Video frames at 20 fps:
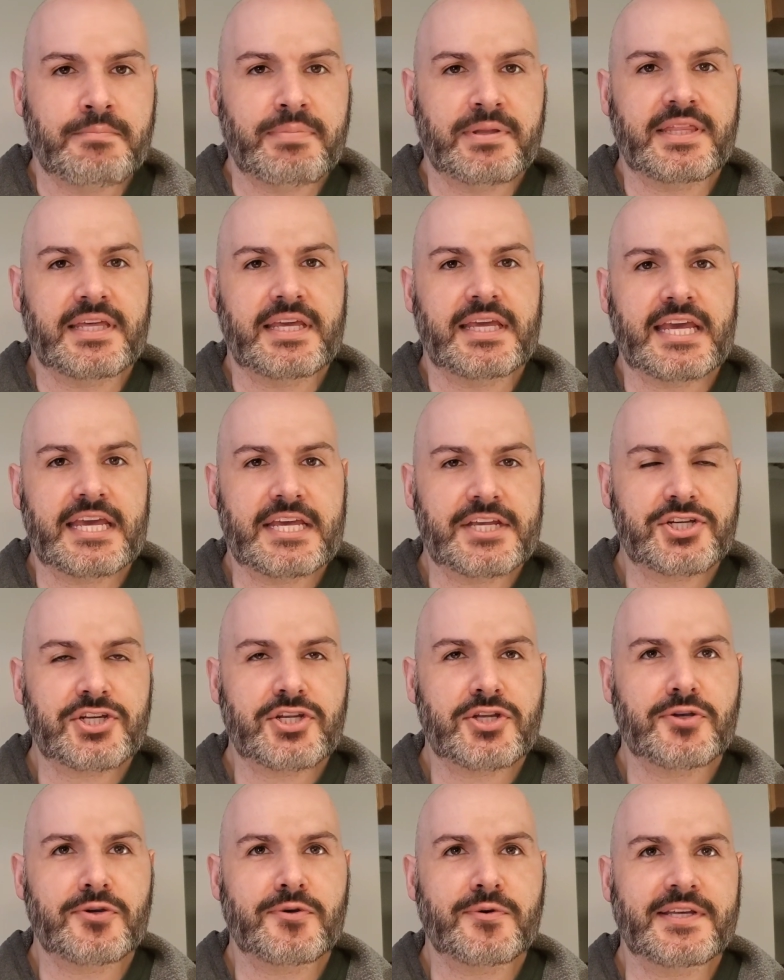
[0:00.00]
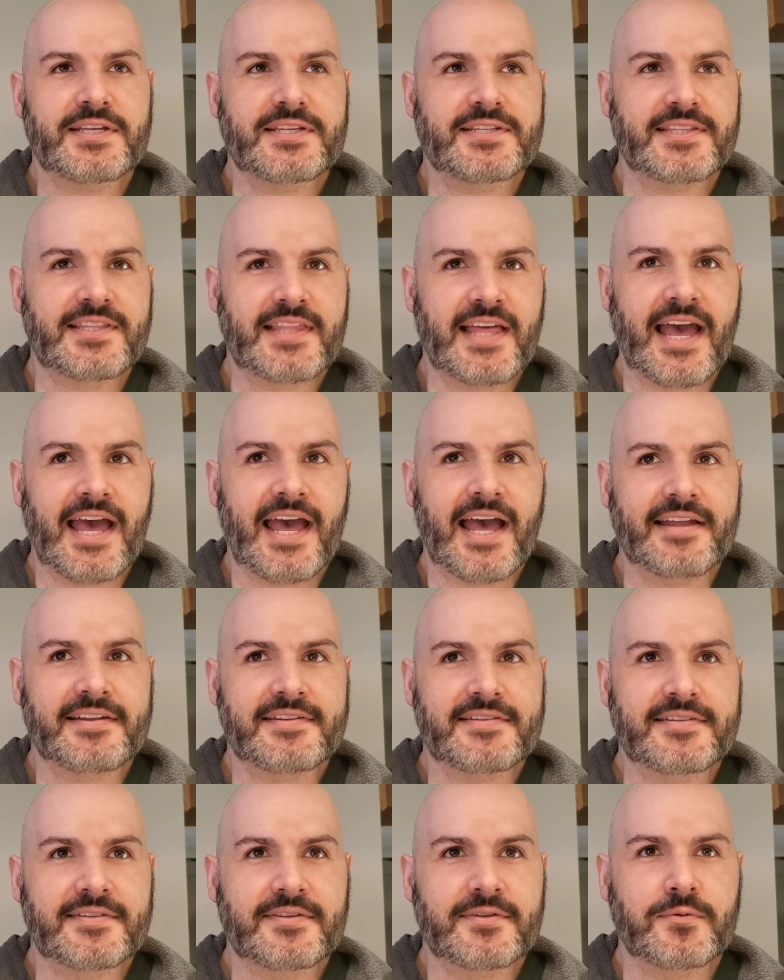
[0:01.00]
But the issue is
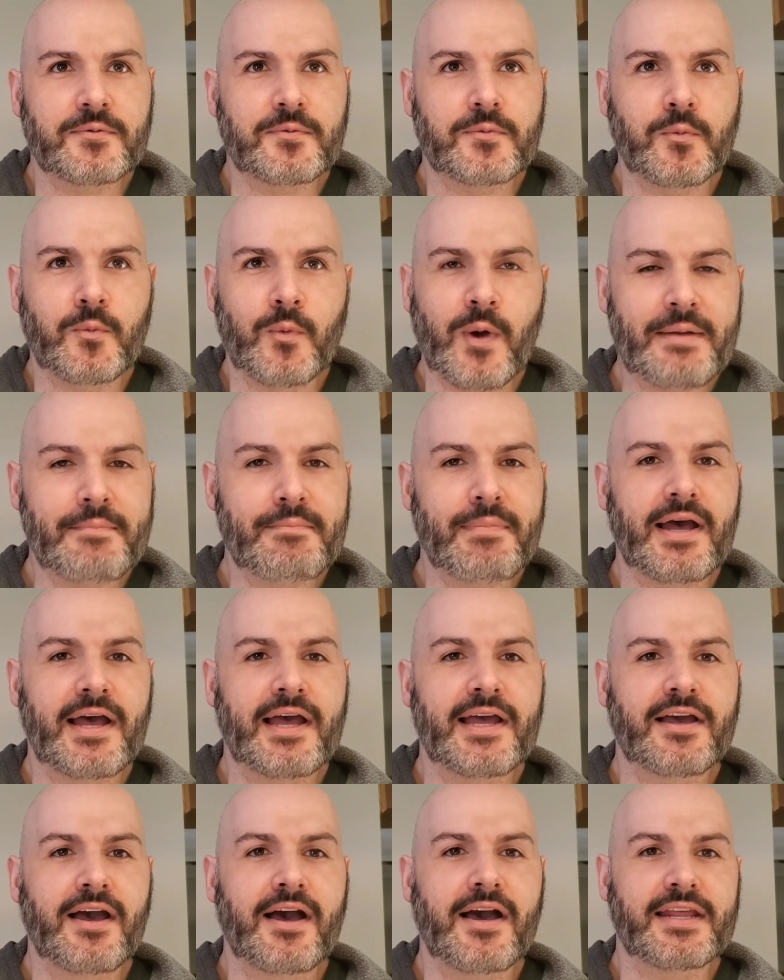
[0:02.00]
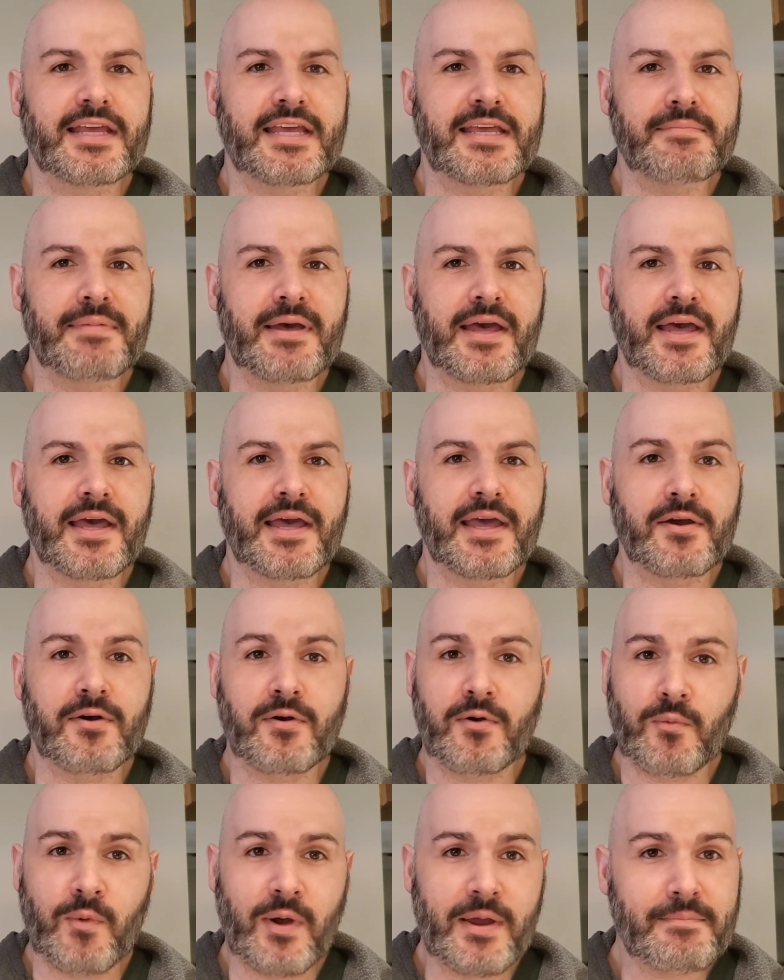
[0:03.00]
that when buying on eBay
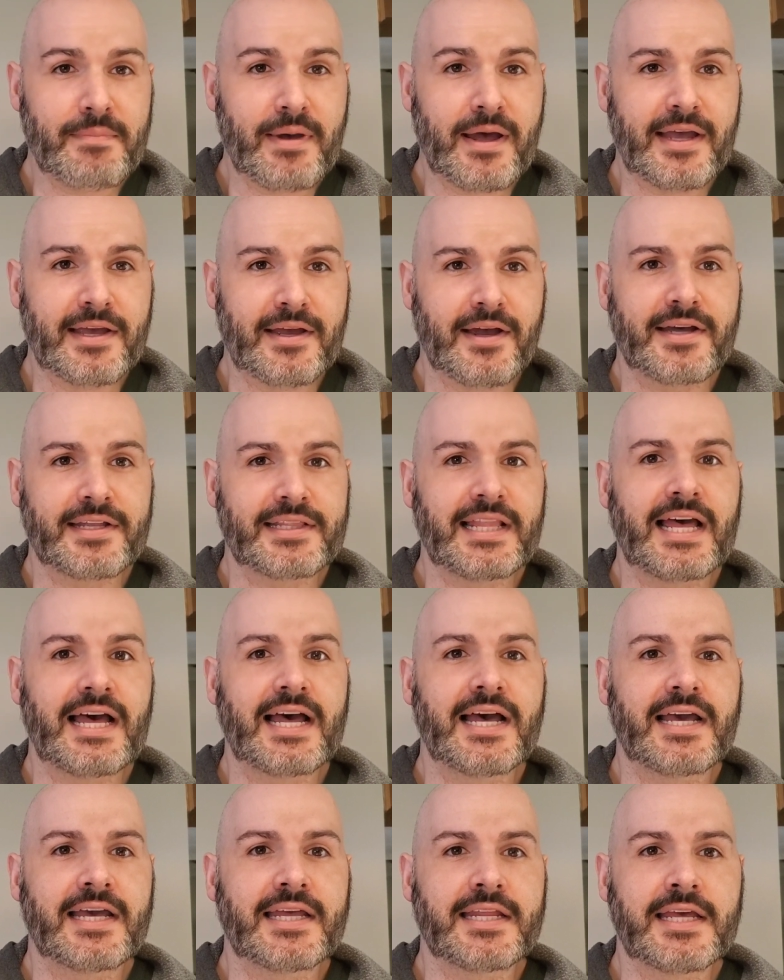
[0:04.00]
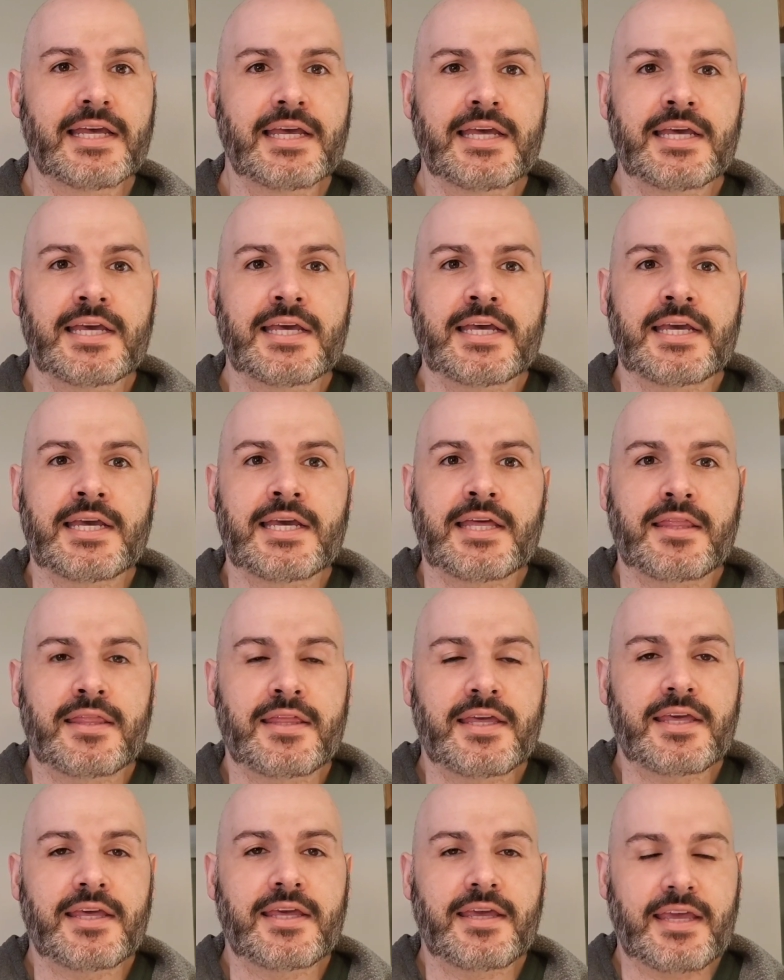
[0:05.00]
or when buying online,
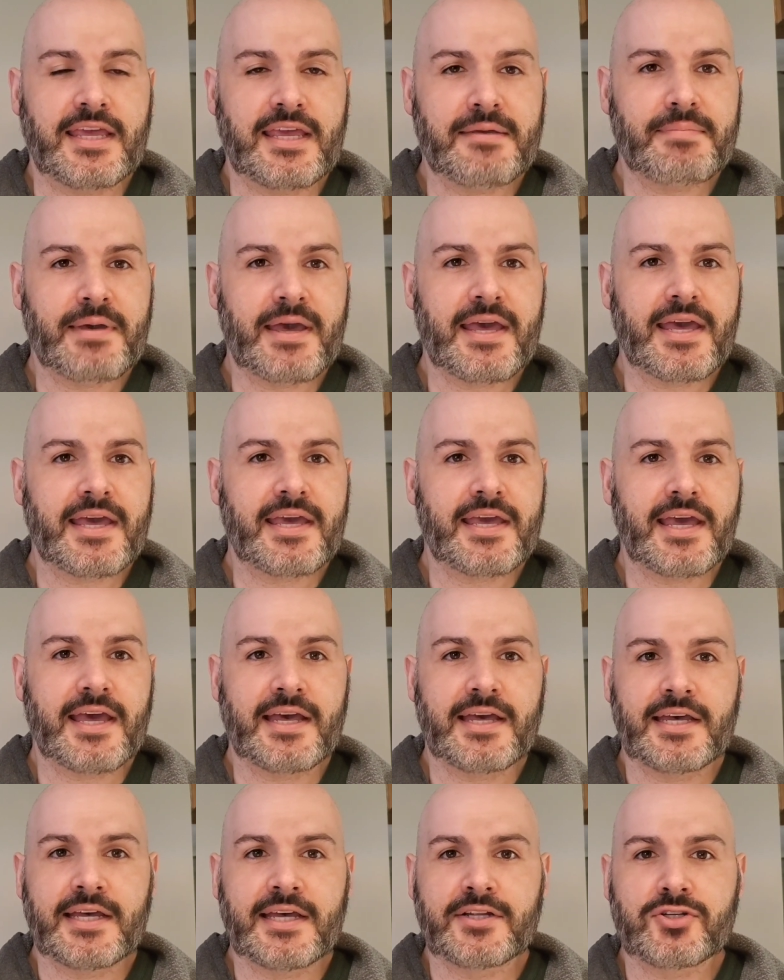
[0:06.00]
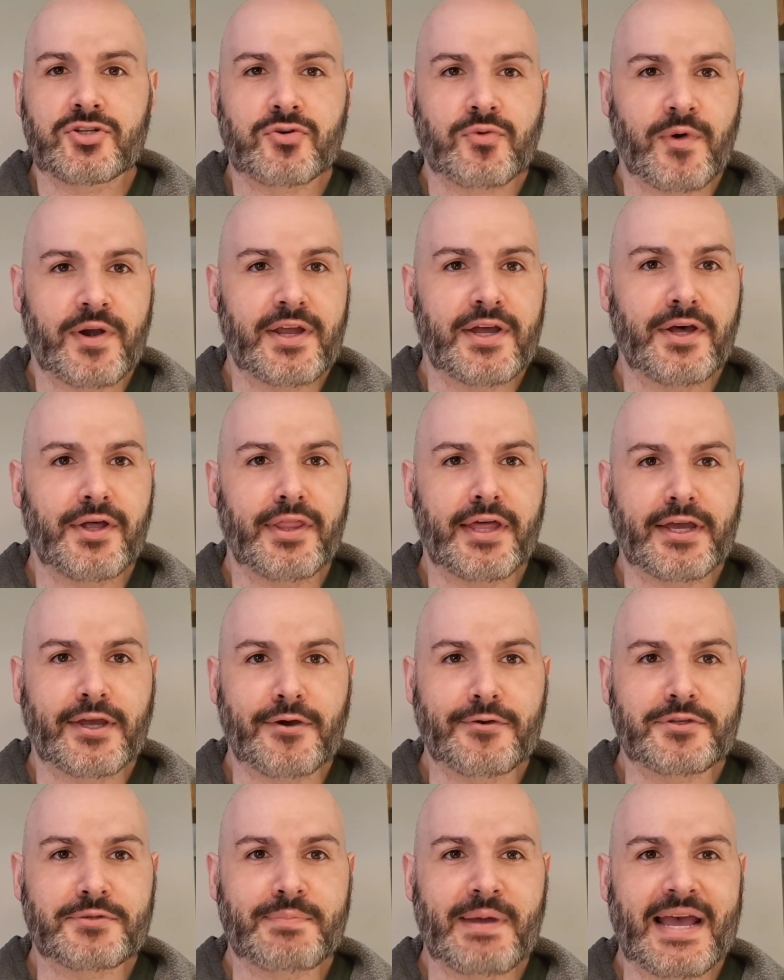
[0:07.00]
the eBay trail that
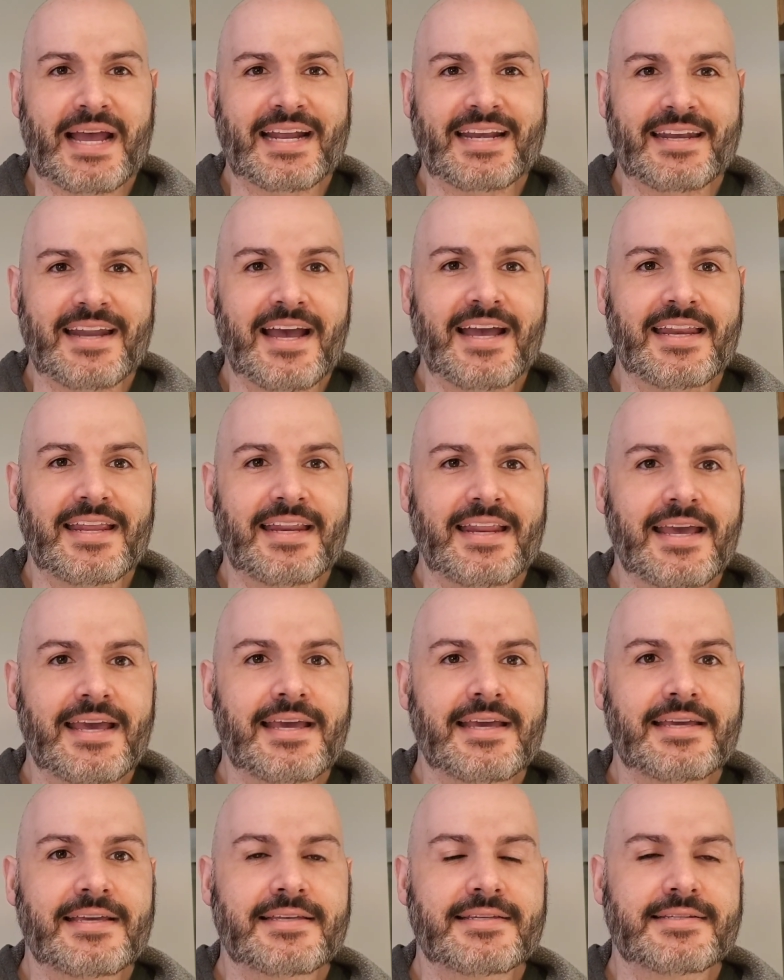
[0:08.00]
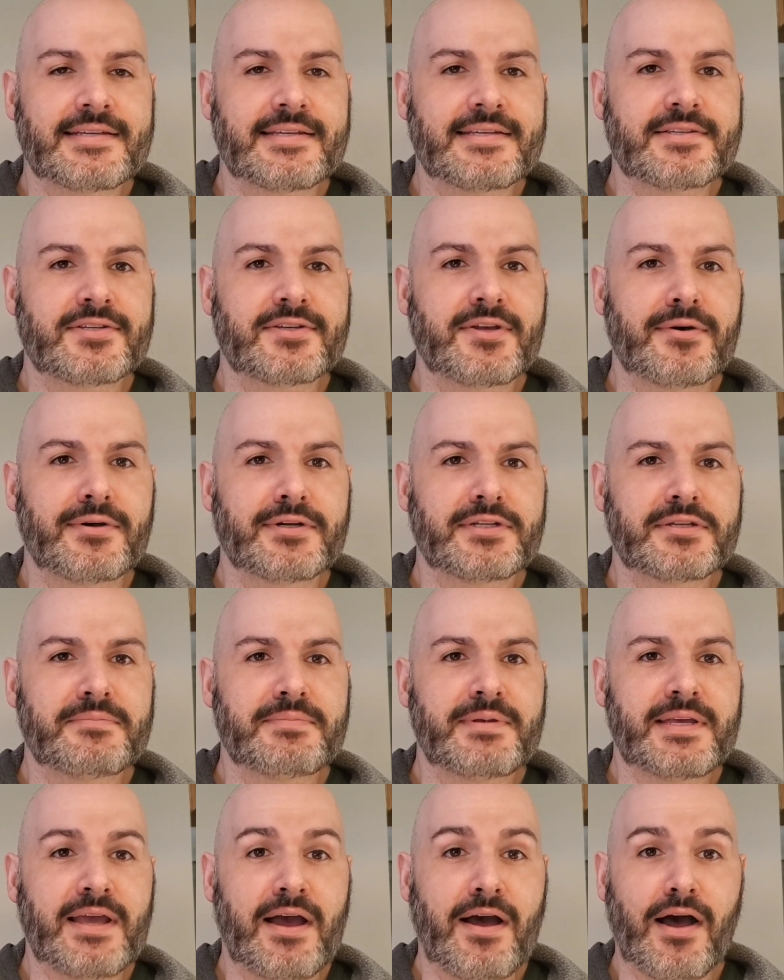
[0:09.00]
goes back 90 days is going to
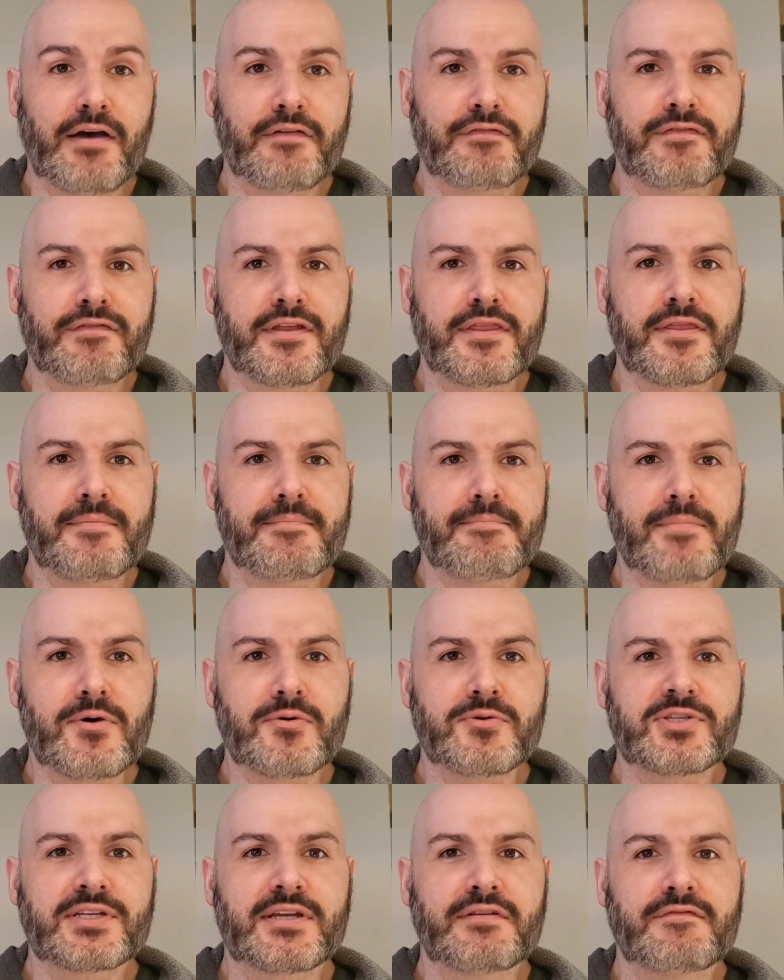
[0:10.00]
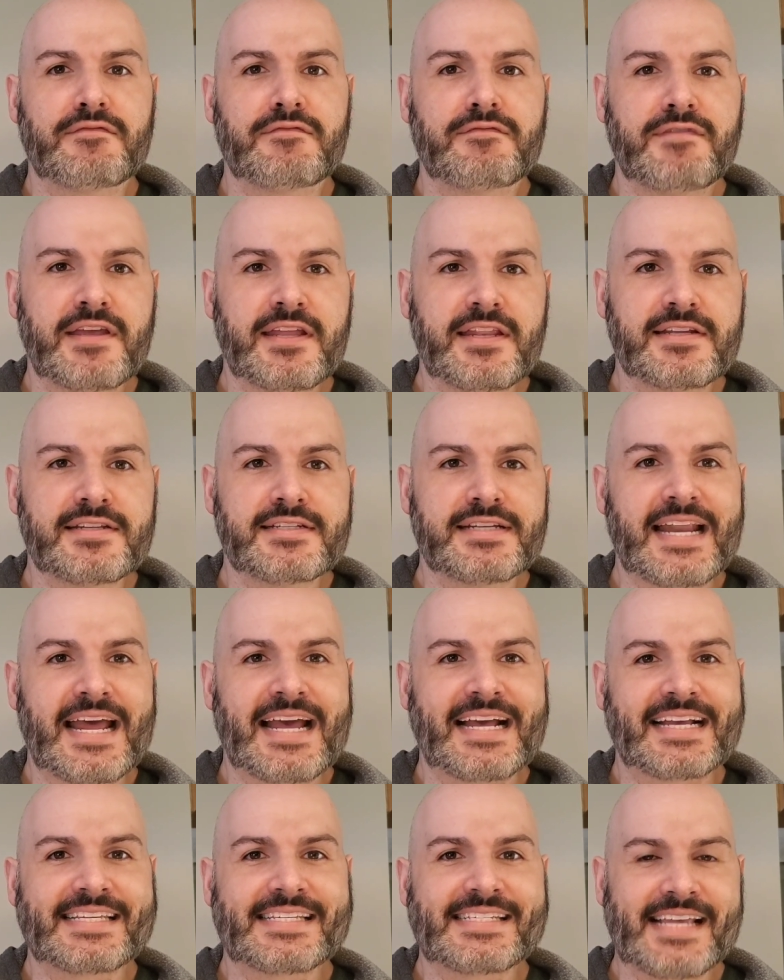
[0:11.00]
be often the most convenient and
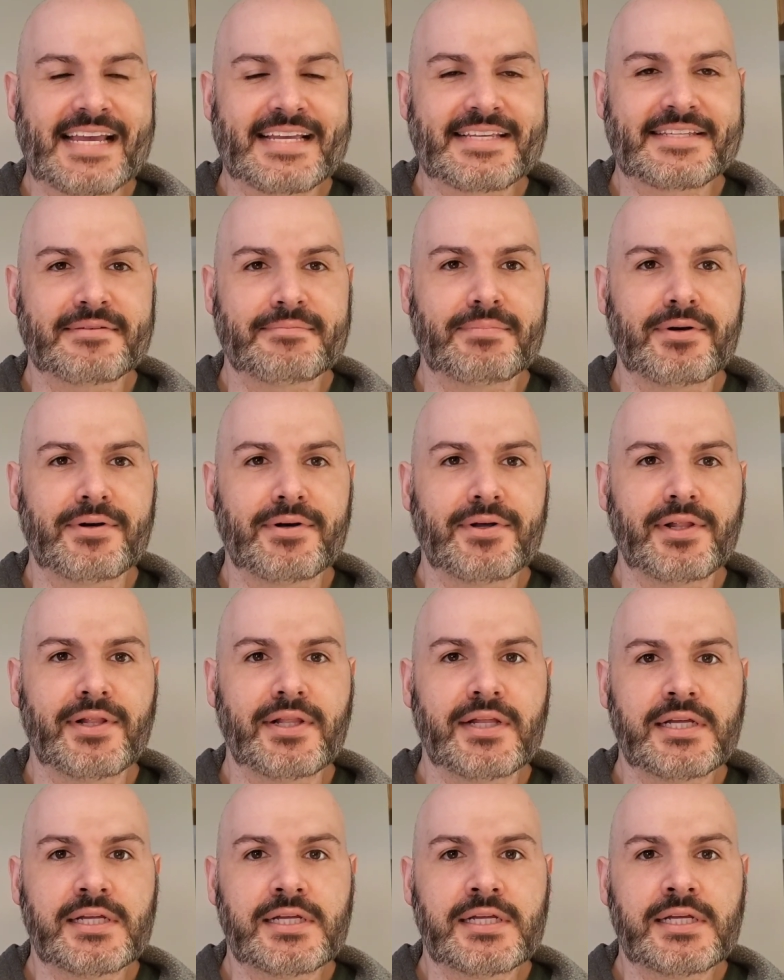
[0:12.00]
accessible